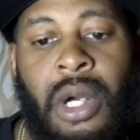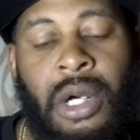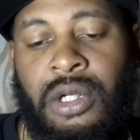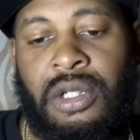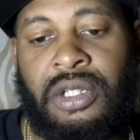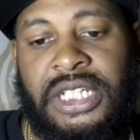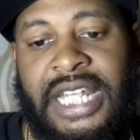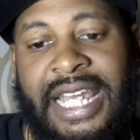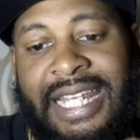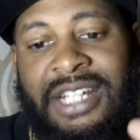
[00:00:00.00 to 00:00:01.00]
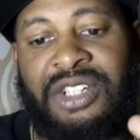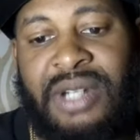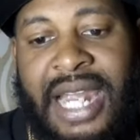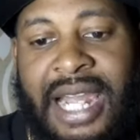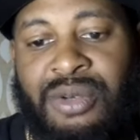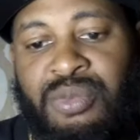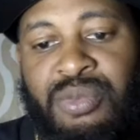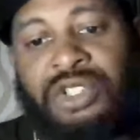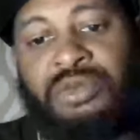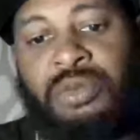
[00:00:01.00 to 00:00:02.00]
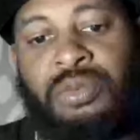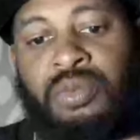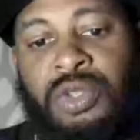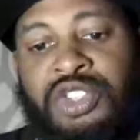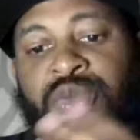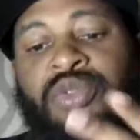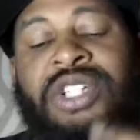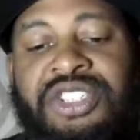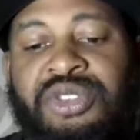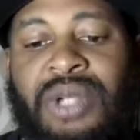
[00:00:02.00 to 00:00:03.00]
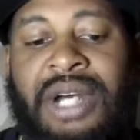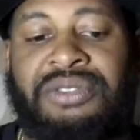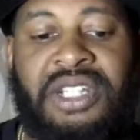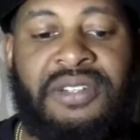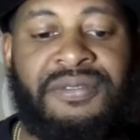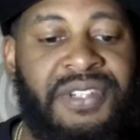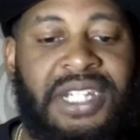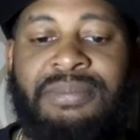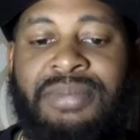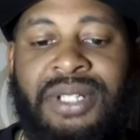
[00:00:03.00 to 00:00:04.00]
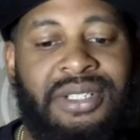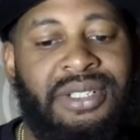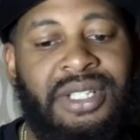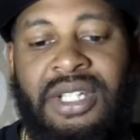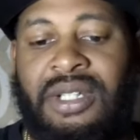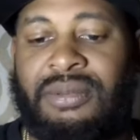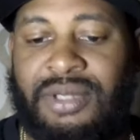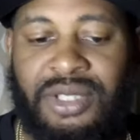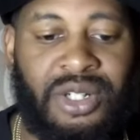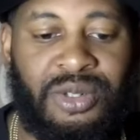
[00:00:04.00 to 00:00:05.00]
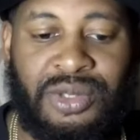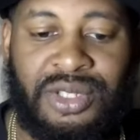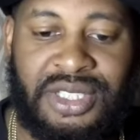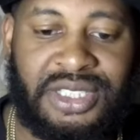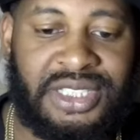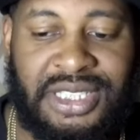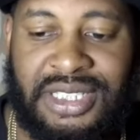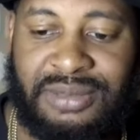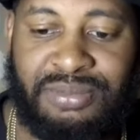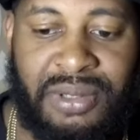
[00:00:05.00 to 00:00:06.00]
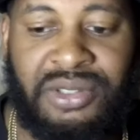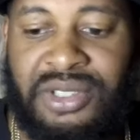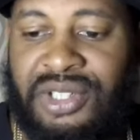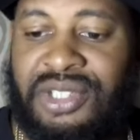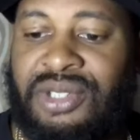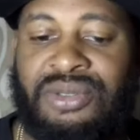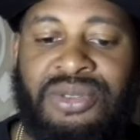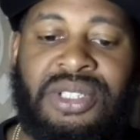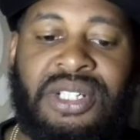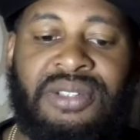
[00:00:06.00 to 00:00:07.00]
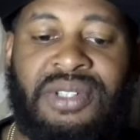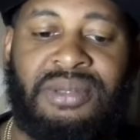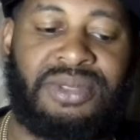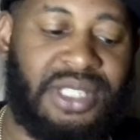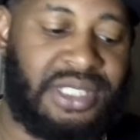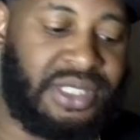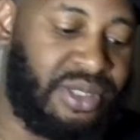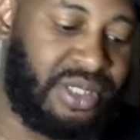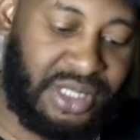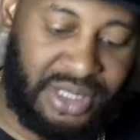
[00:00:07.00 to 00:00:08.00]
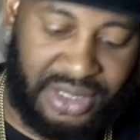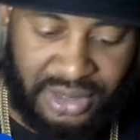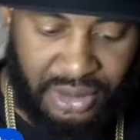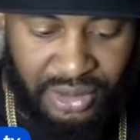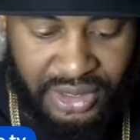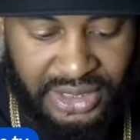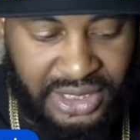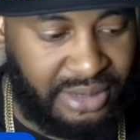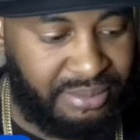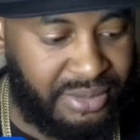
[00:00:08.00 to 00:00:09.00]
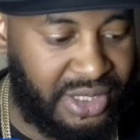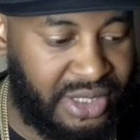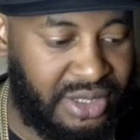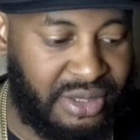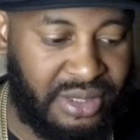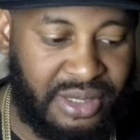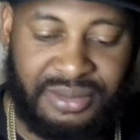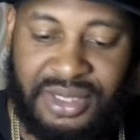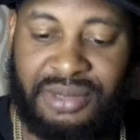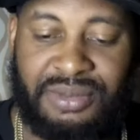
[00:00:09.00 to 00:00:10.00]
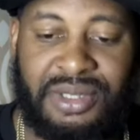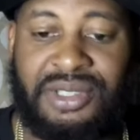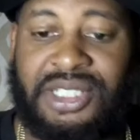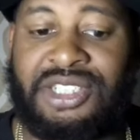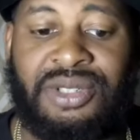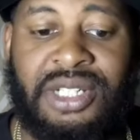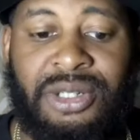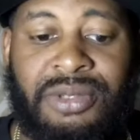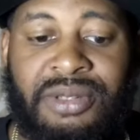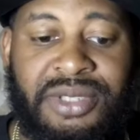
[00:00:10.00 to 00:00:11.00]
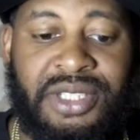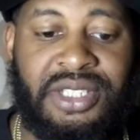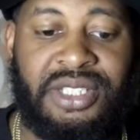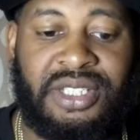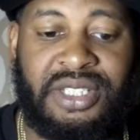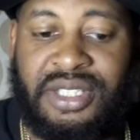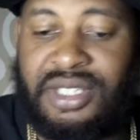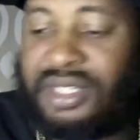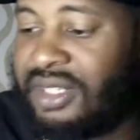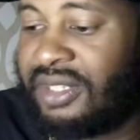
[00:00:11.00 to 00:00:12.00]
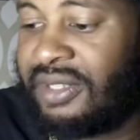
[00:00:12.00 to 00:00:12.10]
uh the in crowd, what, what you into out there in Philly, but for the whole world has seen this, bro. It's already gonna do enough numbers as it already already did, man. You know what I'm saying? We don't need your help, homie. It's